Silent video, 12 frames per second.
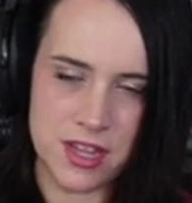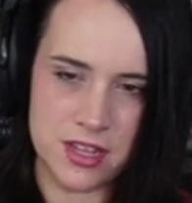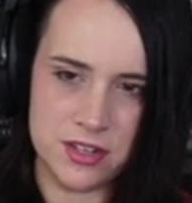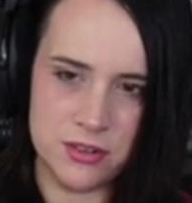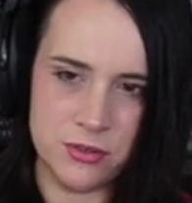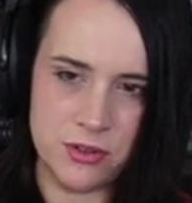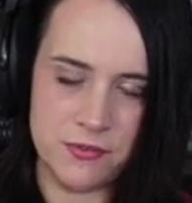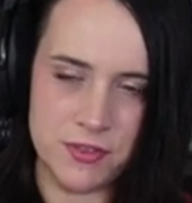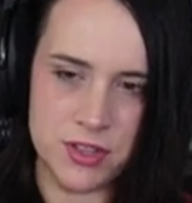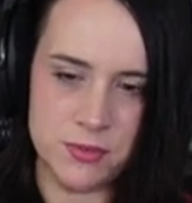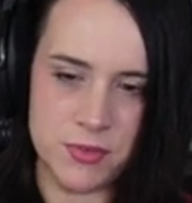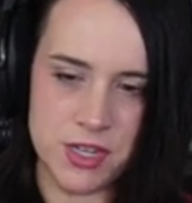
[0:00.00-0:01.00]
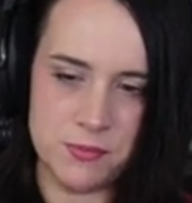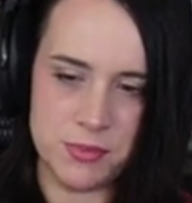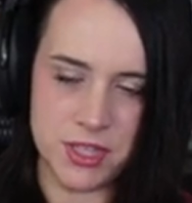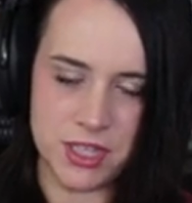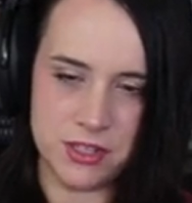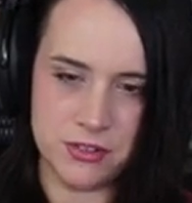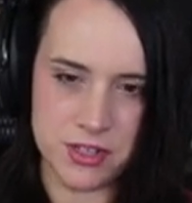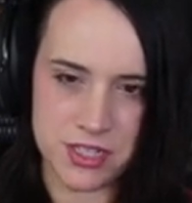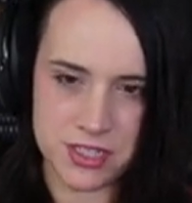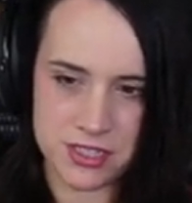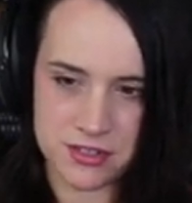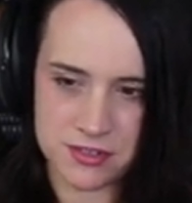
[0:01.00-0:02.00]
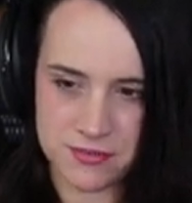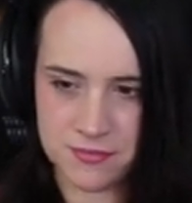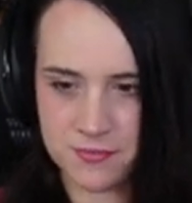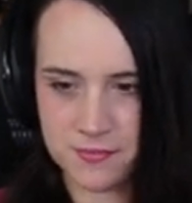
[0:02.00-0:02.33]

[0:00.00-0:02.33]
And whoever the manipulator is.